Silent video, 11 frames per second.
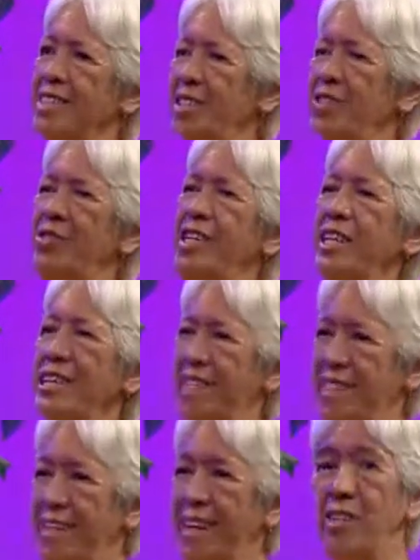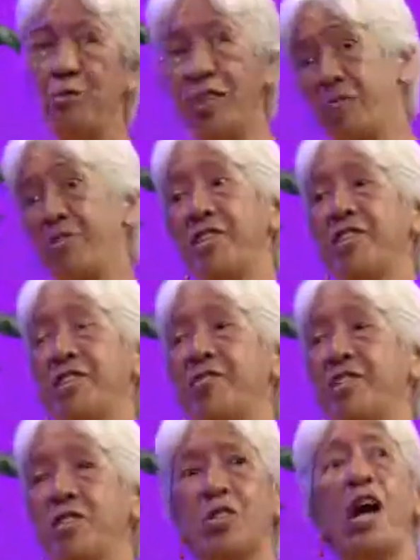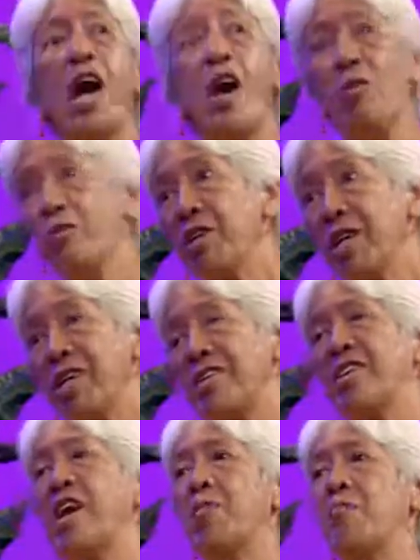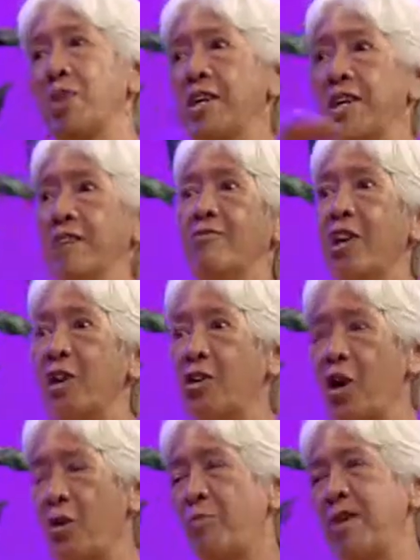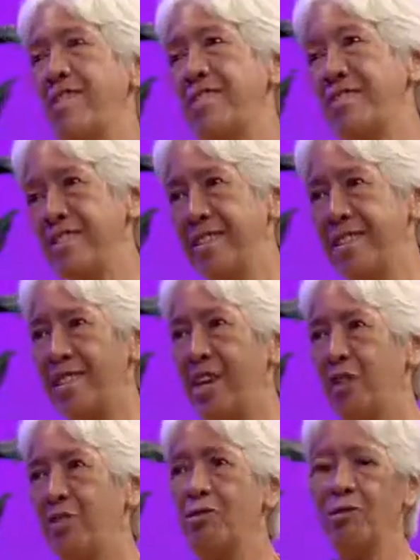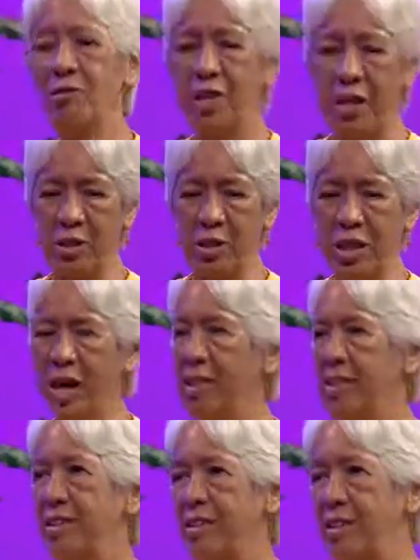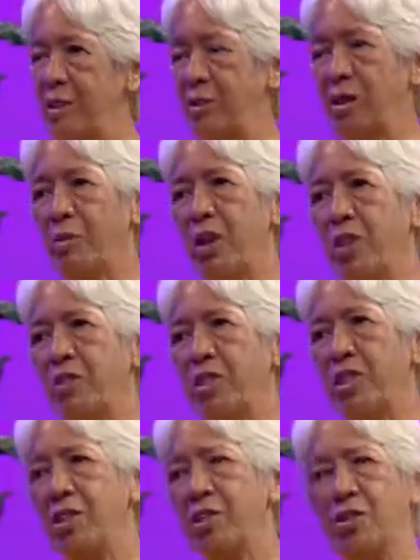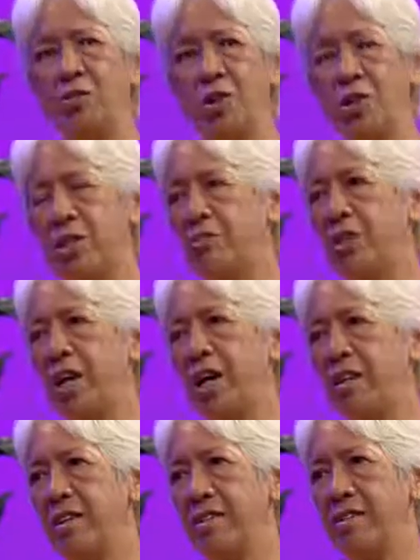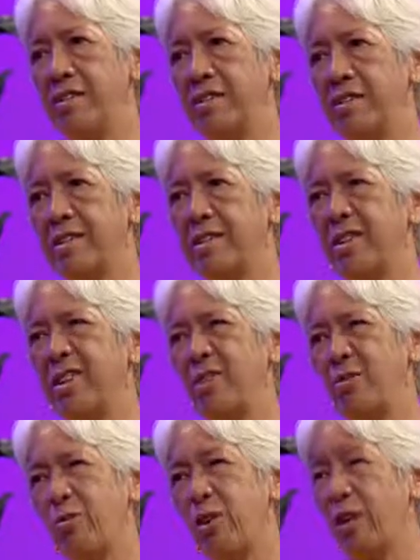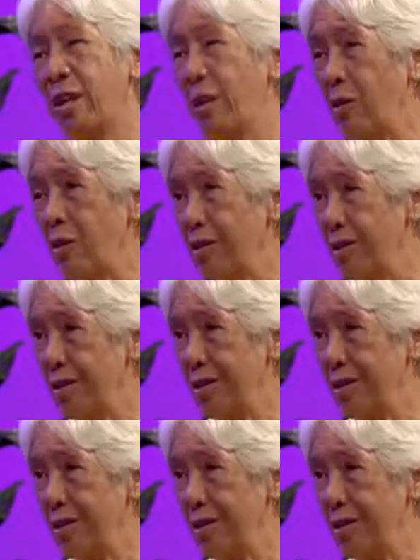And you win. And you become very generous too. We're running out of time. Final comments. I don't know if we actually got to speak about everything that you wanted, but fairly close.